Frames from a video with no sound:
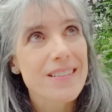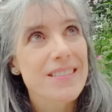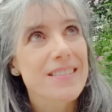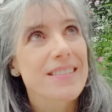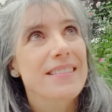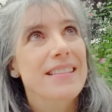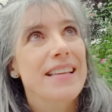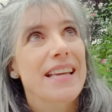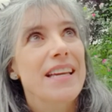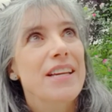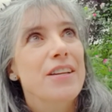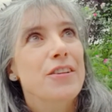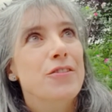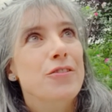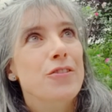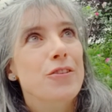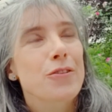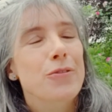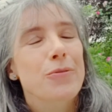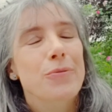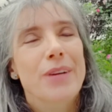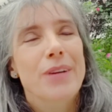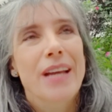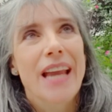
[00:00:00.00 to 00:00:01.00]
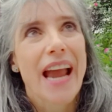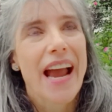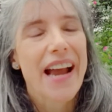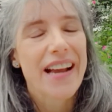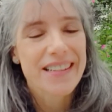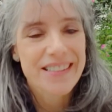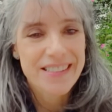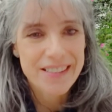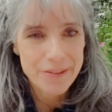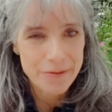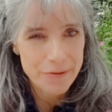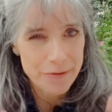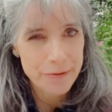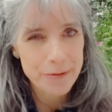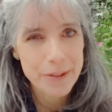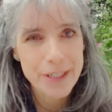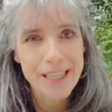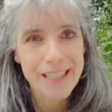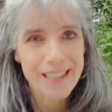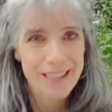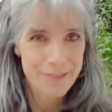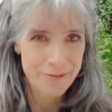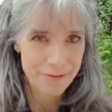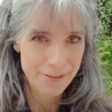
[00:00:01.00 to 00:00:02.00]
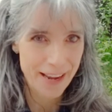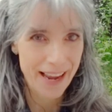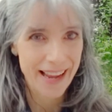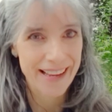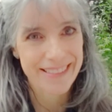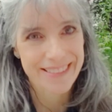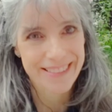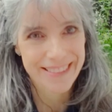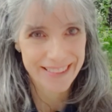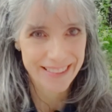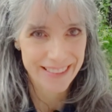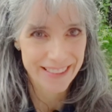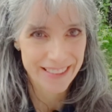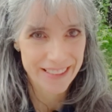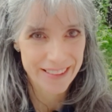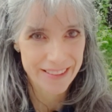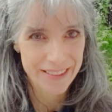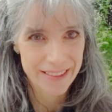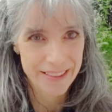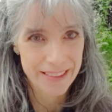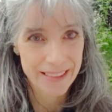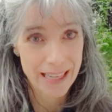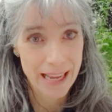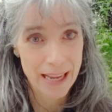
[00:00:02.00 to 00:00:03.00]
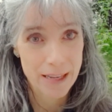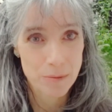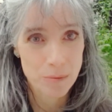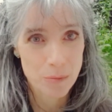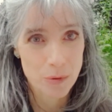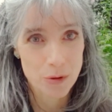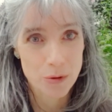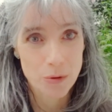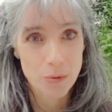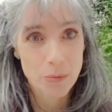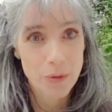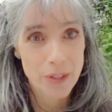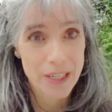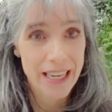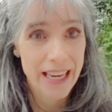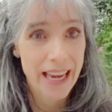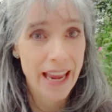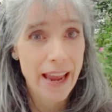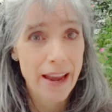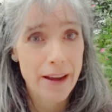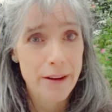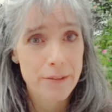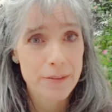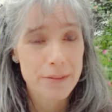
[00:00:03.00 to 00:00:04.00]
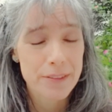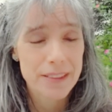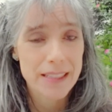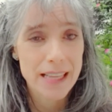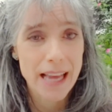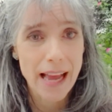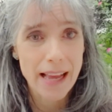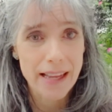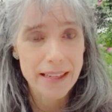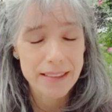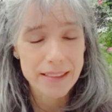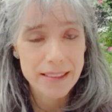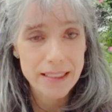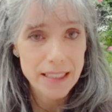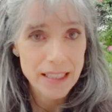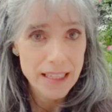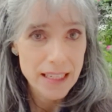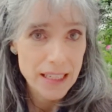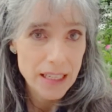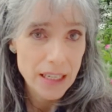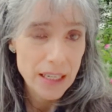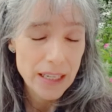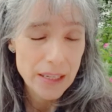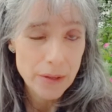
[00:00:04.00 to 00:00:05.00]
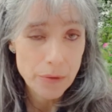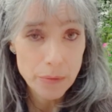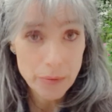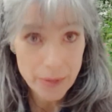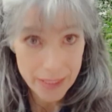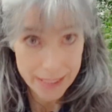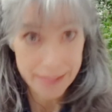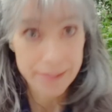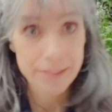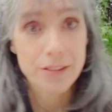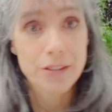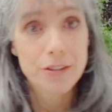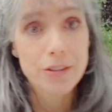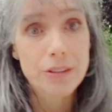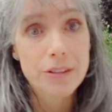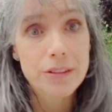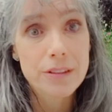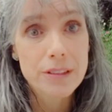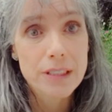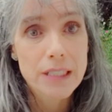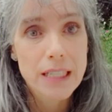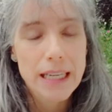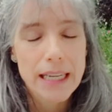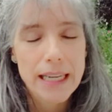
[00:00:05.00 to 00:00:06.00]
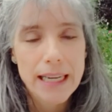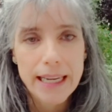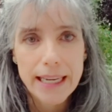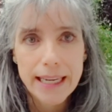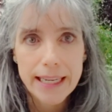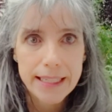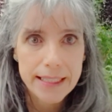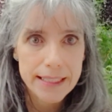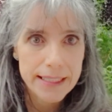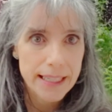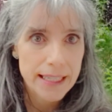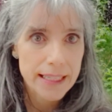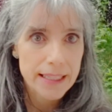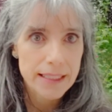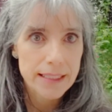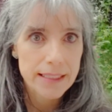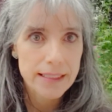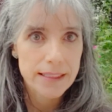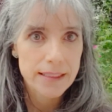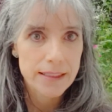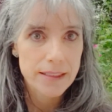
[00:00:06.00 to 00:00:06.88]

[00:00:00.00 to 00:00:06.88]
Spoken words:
nature reacts really fast here in Edmonton. We have that winter, and the